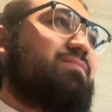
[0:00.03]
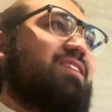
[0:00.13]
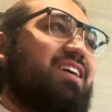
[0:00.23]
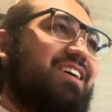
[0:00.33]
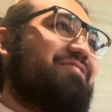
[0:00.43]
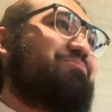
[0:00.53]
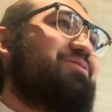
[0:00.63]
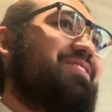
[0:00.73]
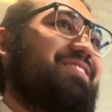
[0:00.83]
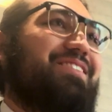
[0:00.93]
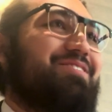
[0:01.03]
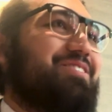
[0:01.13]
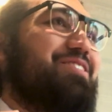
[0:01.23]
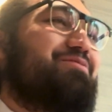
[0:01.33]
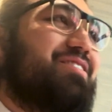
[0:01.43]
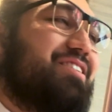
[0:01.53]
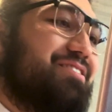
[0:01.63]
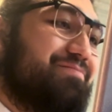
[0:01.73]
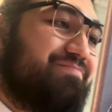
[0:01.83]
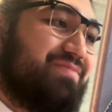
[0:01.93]
Hi everybody, thanks for
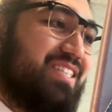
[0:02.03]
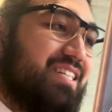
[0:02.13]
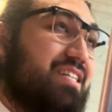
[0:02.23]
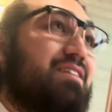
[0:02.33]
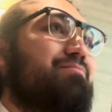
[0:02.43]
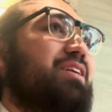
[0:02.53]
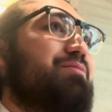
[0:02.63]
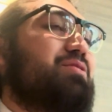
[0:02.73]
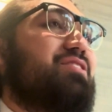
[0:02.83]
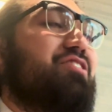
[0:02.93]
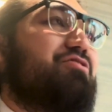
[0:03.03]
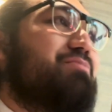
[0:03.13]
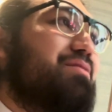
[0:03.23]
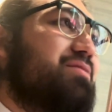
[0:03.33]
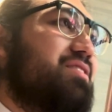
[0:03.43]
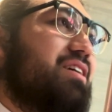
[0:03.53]
coming. My name is Leonard Medman.